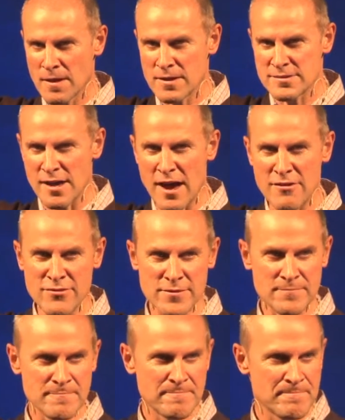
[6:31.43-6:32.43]
to heaven,
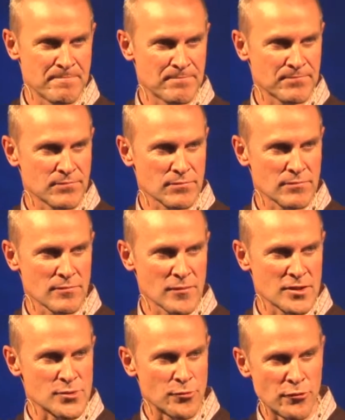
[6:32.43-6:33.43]

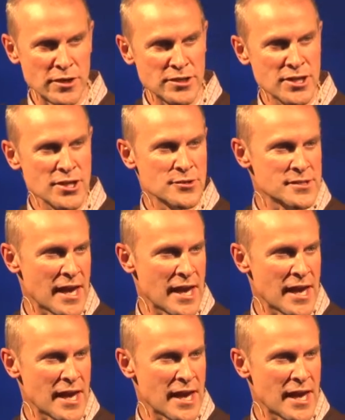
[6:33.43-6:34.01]
to a renewed